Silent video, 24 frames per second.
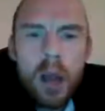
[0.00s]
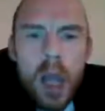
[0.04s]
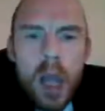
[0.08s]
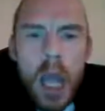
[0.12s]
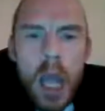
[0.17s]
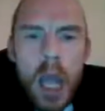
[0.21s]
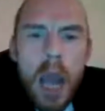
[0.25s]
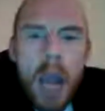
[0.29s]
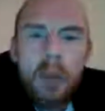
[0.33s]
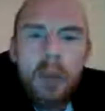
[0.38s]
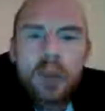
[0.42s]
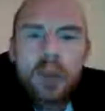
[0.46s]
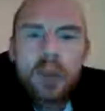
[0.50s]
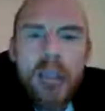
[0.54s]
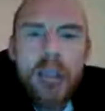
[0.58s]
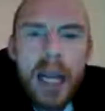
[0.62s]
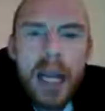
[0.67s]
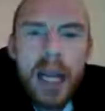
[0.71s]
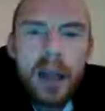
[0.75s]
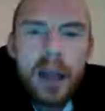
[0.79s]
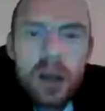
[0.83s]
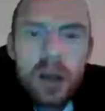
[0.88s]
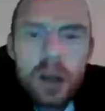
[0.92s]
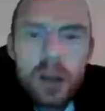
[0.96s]
and we'll just
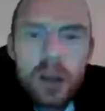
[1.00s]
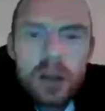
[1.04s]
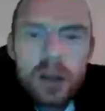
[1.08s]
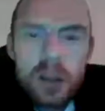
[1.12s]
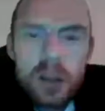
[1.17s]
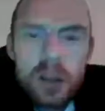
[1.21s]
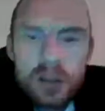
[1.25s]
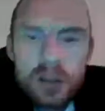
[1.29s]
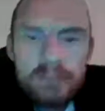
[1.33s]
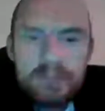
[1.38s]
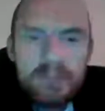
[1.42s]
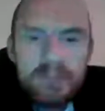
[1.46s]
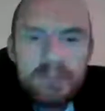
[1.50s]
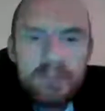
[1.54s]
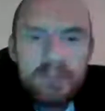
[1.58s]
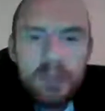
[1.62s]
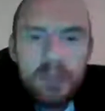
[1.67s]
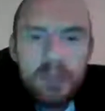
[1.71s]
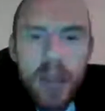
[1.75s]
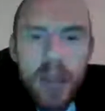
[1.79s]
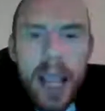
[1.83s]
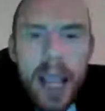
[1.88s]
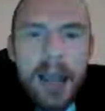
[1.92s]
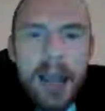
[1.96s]
heal the cunts.
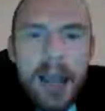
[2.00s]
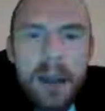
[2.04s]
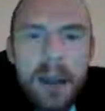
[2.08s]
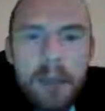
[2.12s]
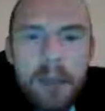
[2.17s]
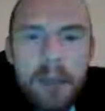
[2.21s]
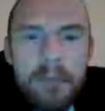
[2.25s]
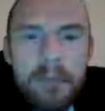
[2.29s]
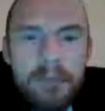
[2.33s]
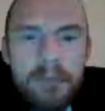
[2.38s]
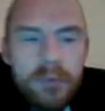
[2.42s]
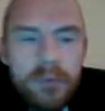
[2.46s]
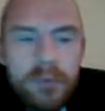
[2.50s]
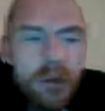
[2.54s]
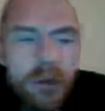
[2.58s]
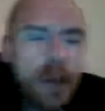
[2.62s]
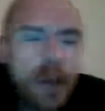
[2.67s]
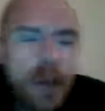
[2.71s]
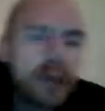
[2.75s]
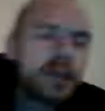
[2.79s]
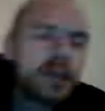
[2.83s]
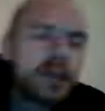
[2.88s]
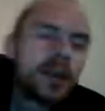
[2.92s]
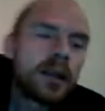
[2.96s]
Heal them,
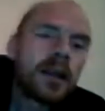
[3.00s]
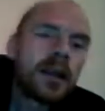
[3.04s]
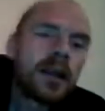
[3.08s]
right?